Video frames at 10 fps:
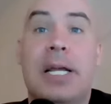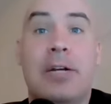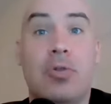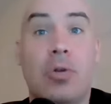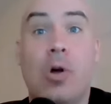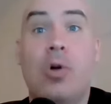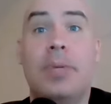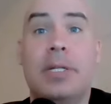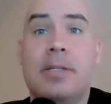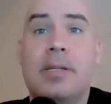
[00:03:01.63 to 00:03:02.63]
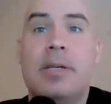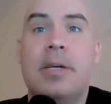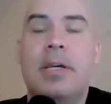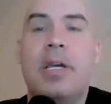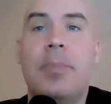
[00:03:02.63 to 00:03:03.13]
Black Oklahomans
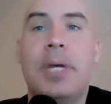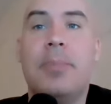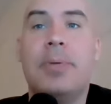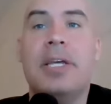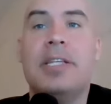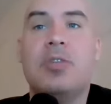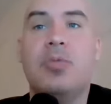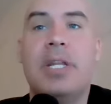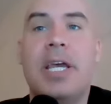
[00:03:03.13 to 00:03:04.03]
coming up against when